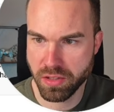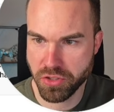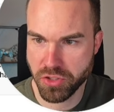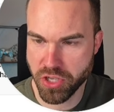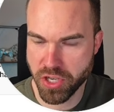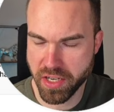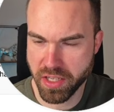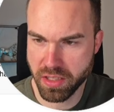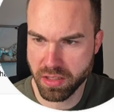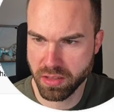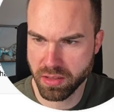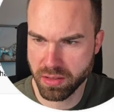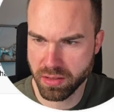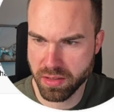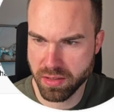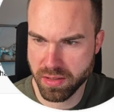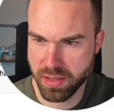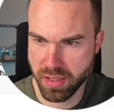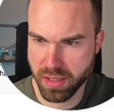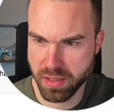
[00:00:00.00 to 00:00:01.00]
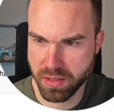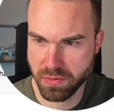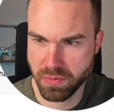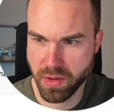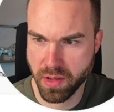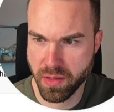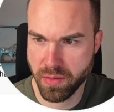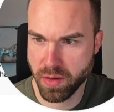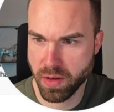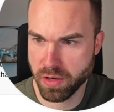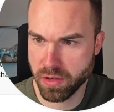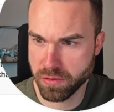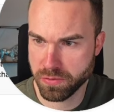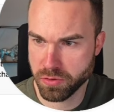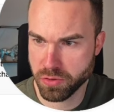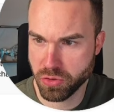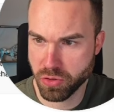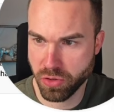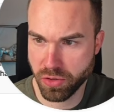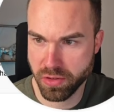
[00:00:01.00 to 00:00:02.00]
Title starts with off
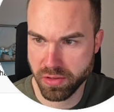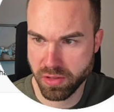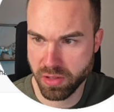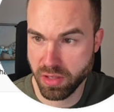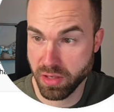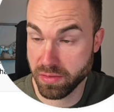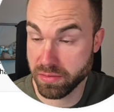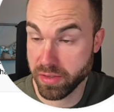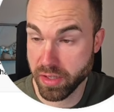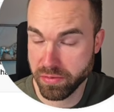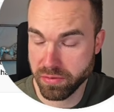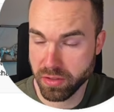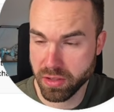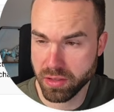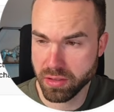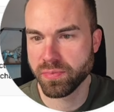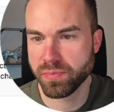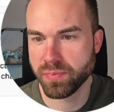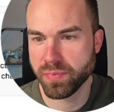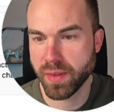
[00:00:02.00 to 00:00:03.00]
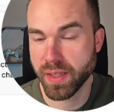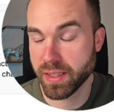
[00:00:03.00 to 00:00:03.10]
to cause a kerfuffle.